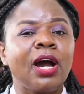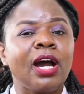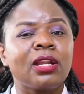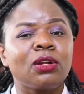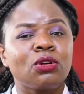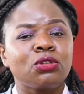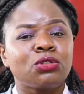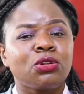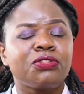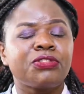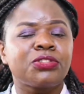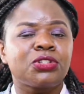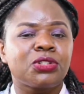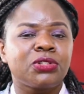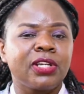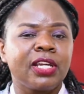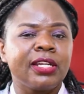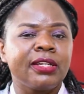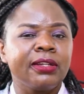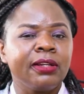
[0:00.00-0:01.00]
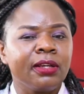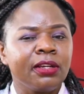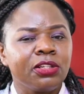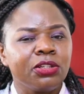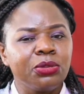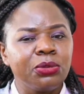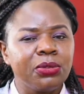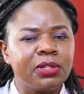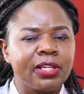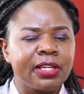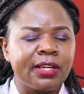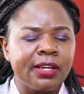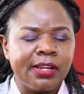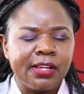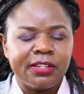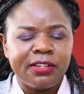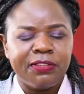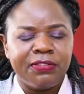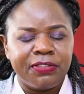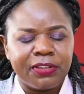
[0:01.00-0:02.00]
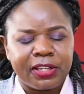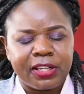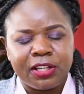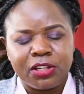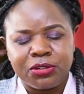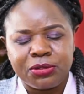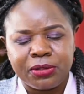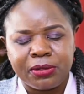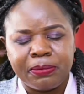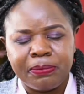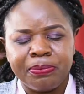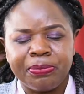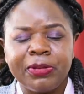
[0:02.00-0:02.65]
a lot of strain during defecation.